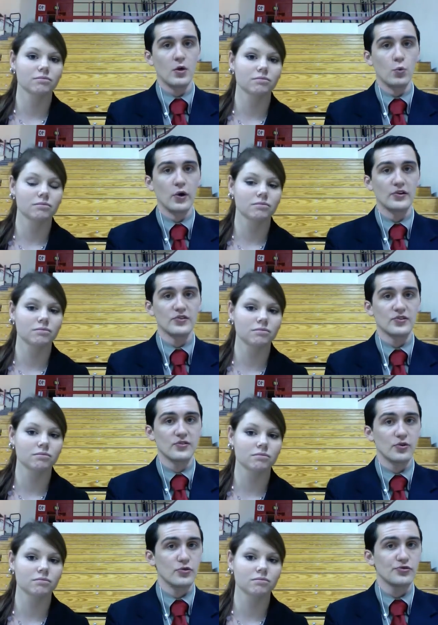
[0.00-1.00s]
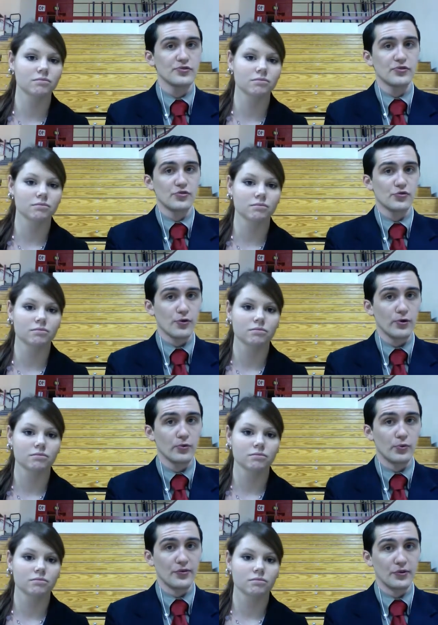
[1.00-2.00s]
Speaker 1: which the Hoosiers had struggled
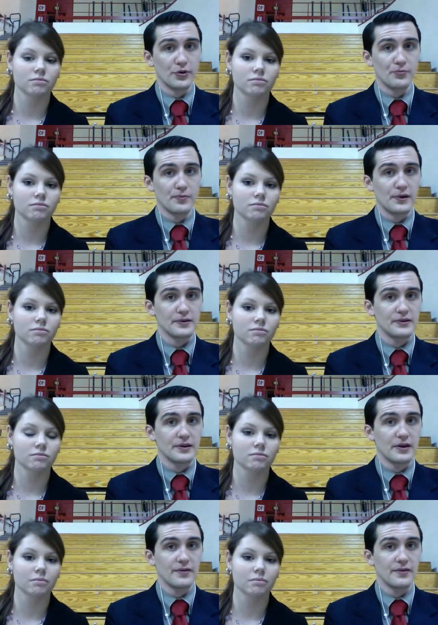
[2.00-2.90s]
with a little bit uh,